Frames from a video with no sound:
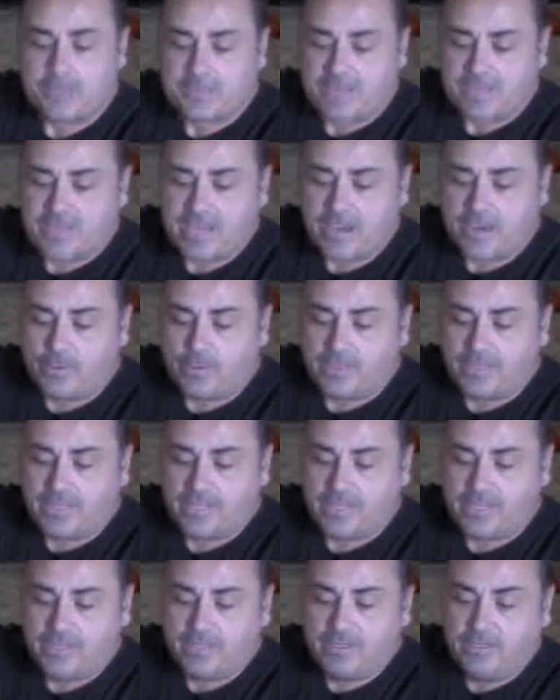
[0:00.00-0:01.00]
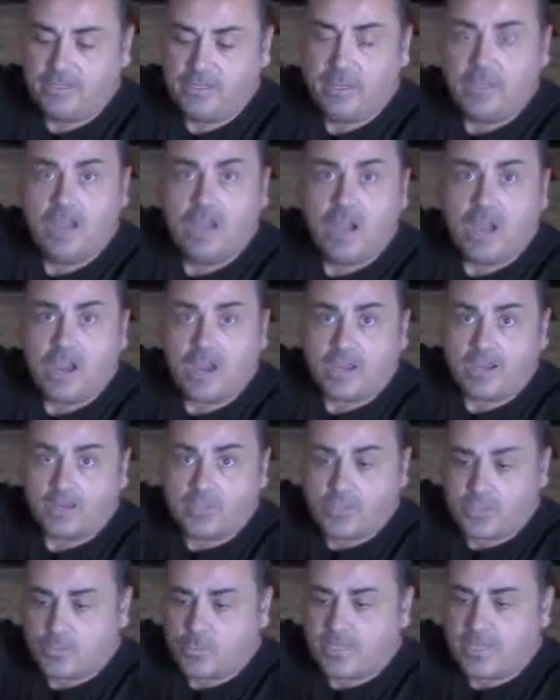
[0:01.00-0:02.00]
towel in, I'm going to
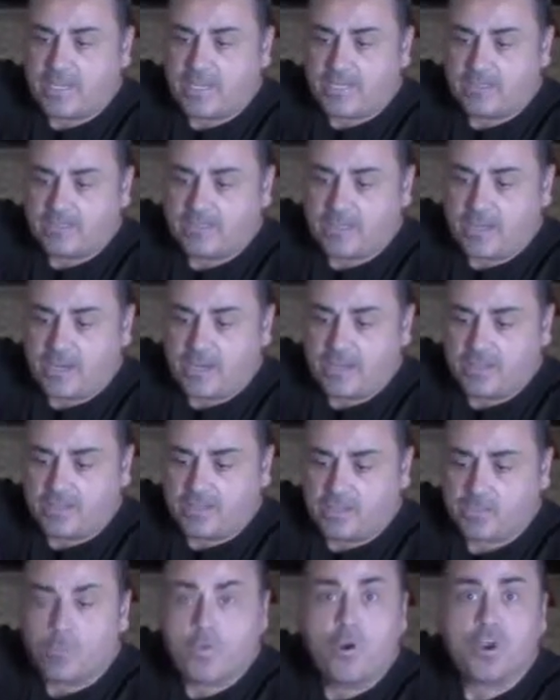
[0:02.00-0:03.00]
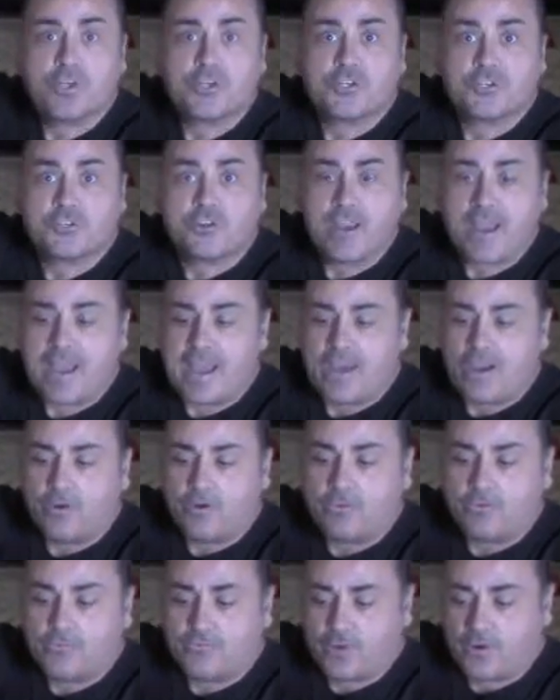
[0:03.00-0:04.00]
squeeze a lot of this moisture
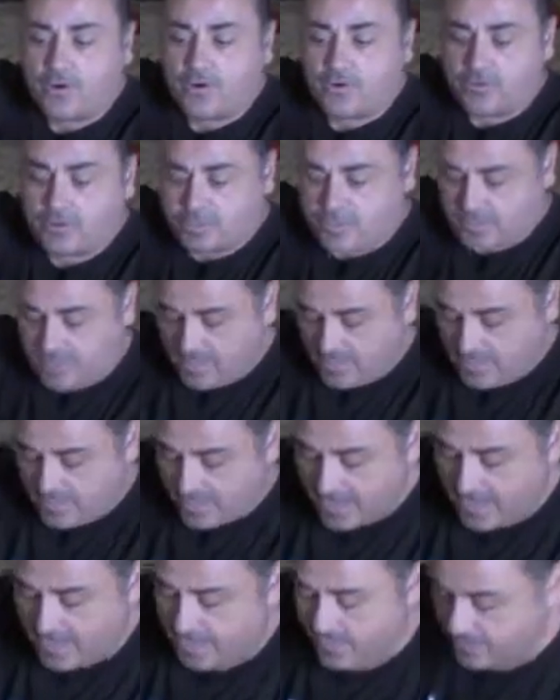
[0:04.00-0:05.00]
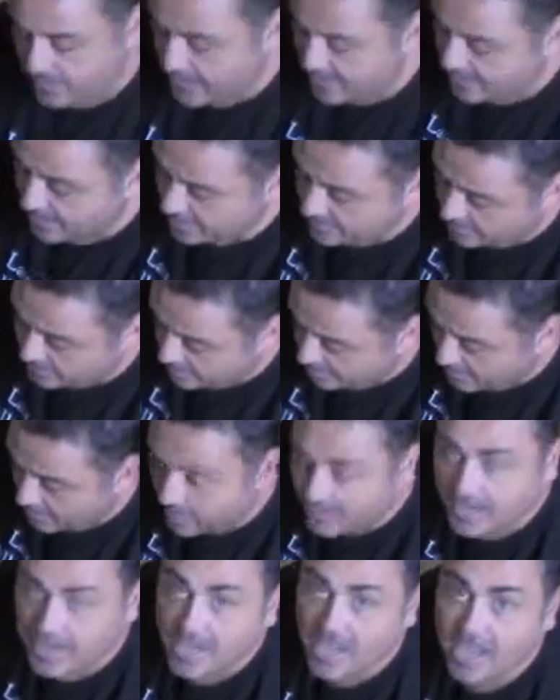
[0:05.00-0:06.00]
out first, and then I'm
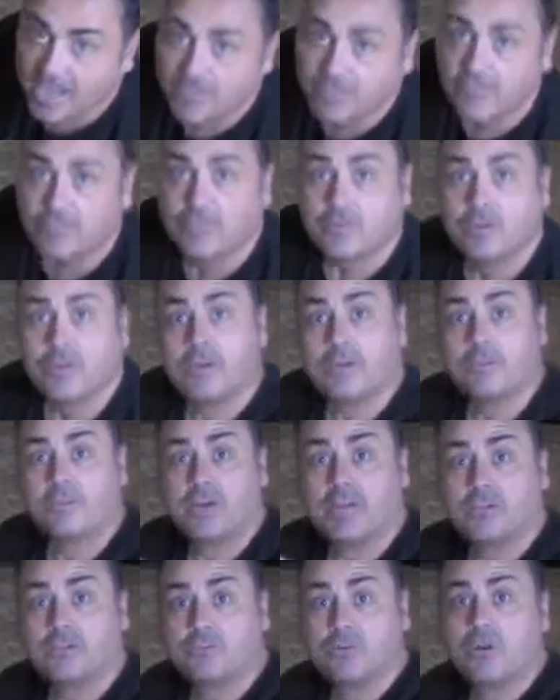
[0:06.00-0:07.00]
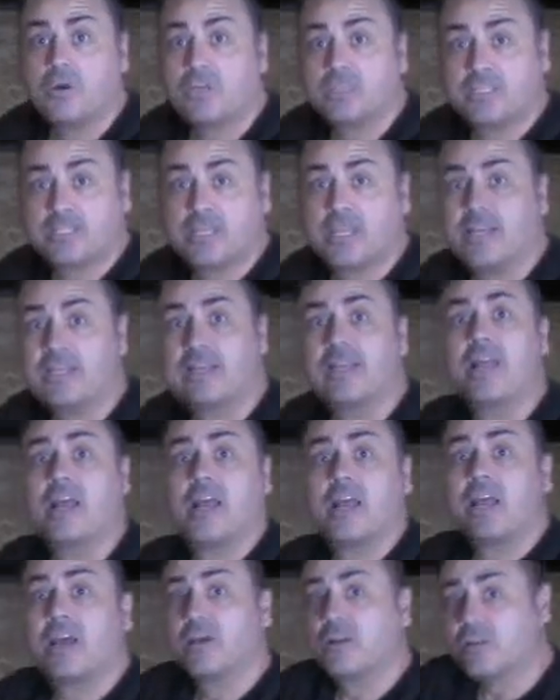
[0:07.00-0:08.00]
going to have my dog sit,
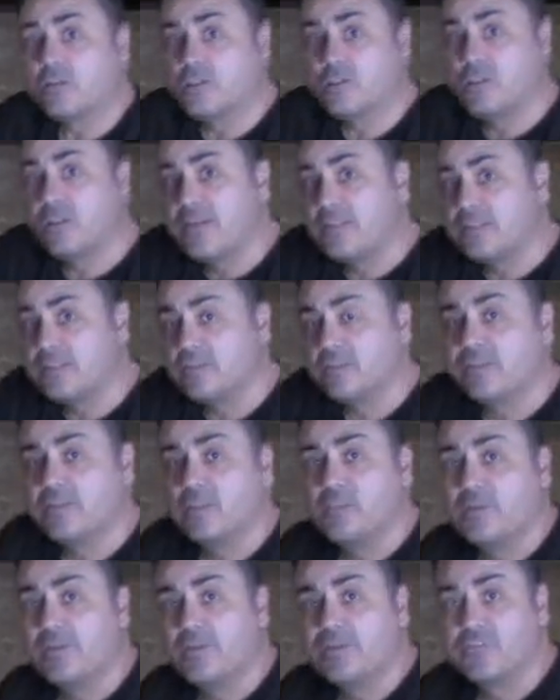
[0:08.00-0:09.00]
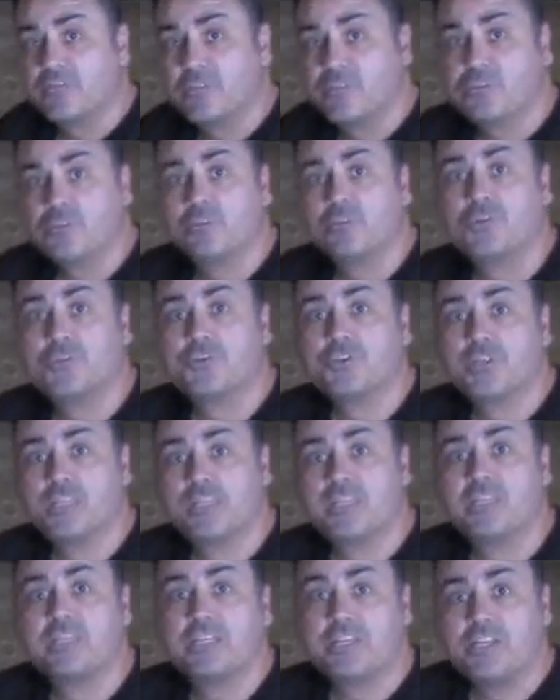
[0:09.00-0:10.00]
and I'm going to squeeze a little bit of the solution
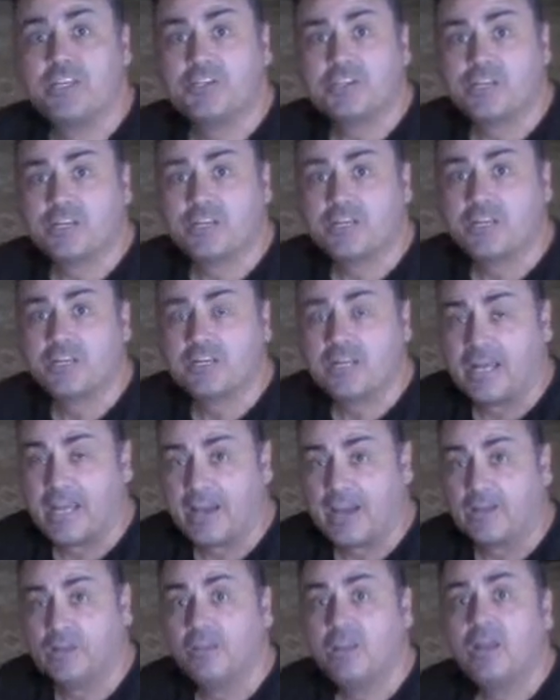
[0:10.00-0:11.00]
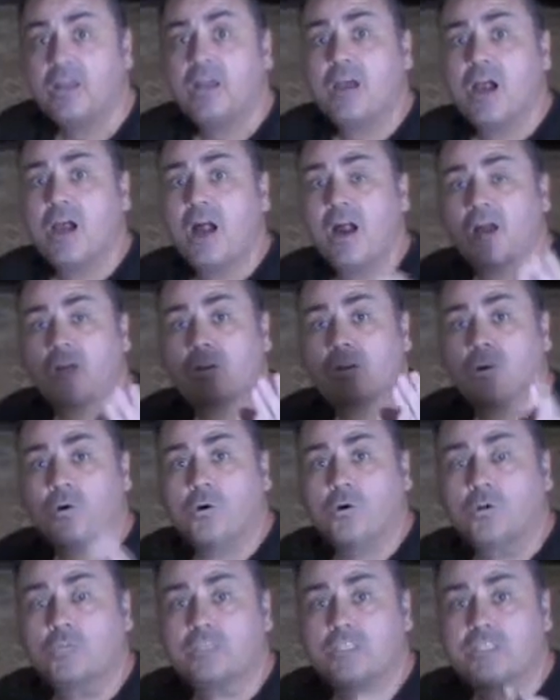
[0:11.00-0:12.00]
into each ear canal. I'm going to
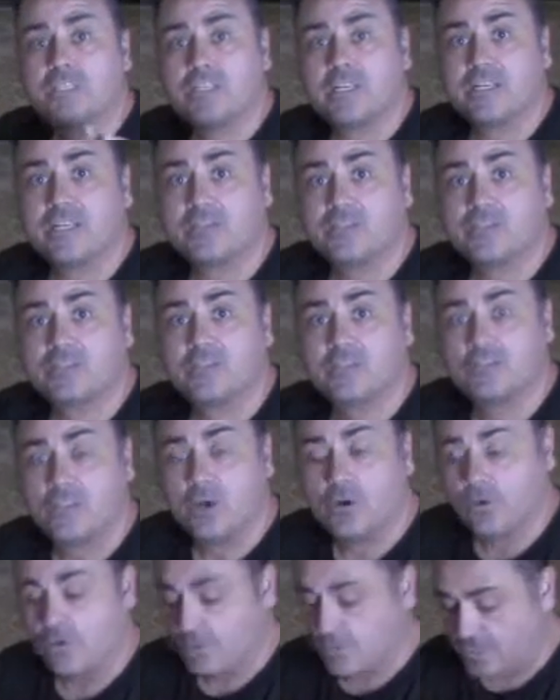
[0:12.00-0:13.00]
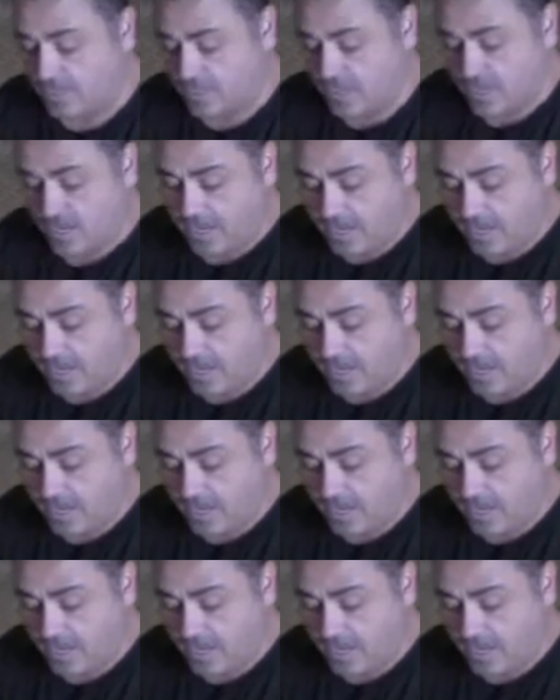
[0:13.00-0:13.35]
hold his ears closed.